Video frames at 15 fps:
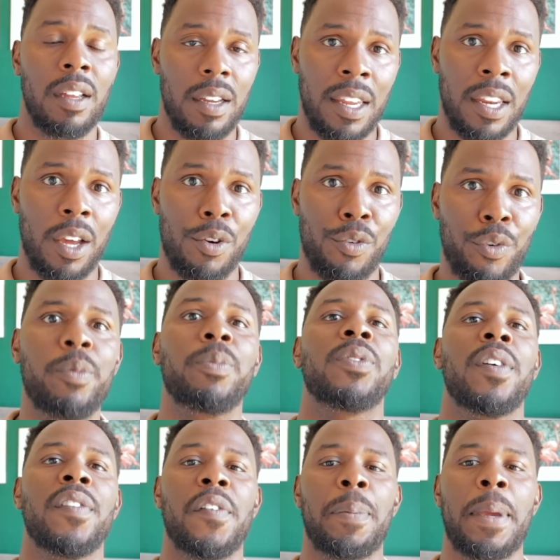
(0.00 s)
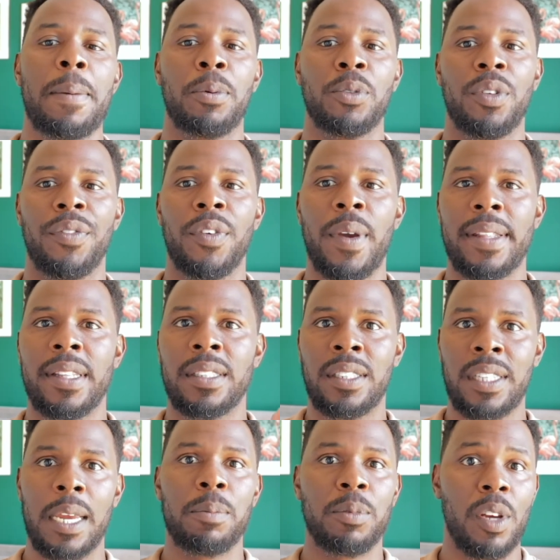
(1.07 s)
you know, groups of other people to view at the
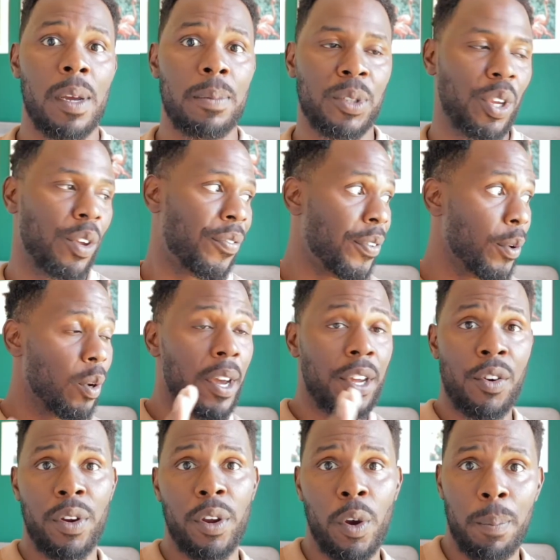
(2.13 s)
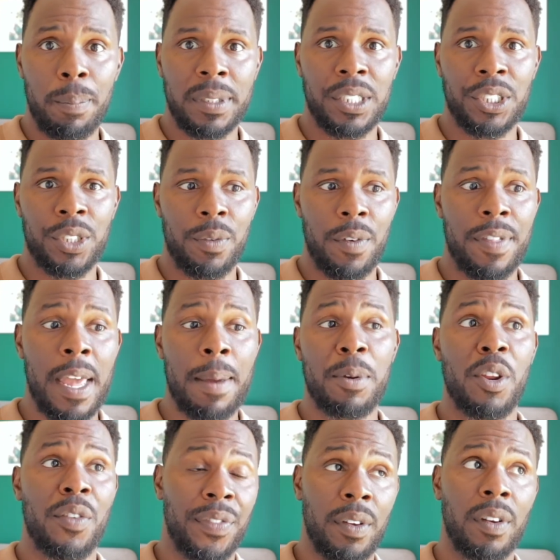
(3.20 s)
same time, so you feel like you're in competition with them
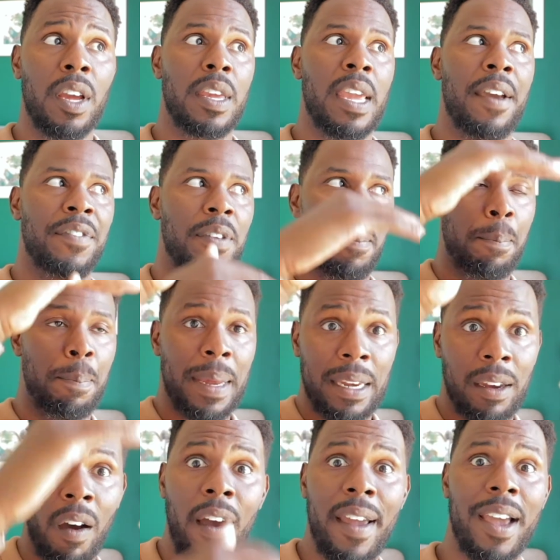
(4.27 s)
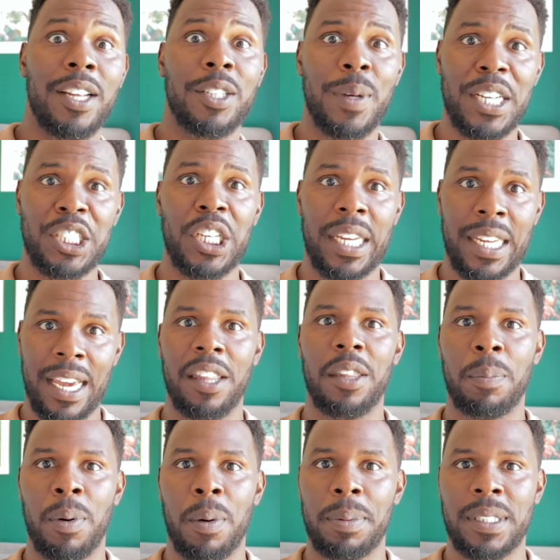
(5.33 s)
and you feel like you have to bid higher to actually get the
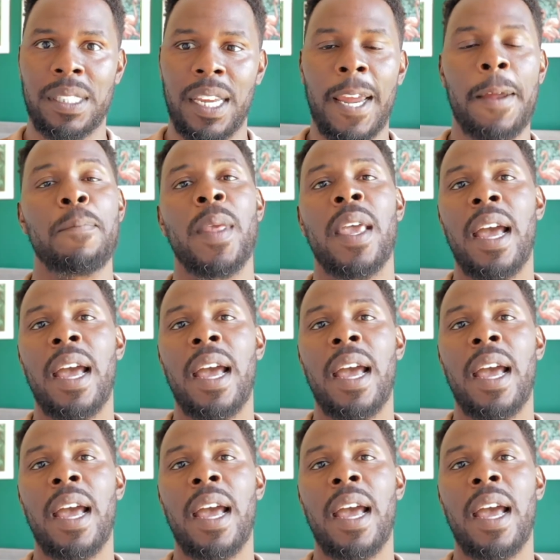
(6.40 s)
property.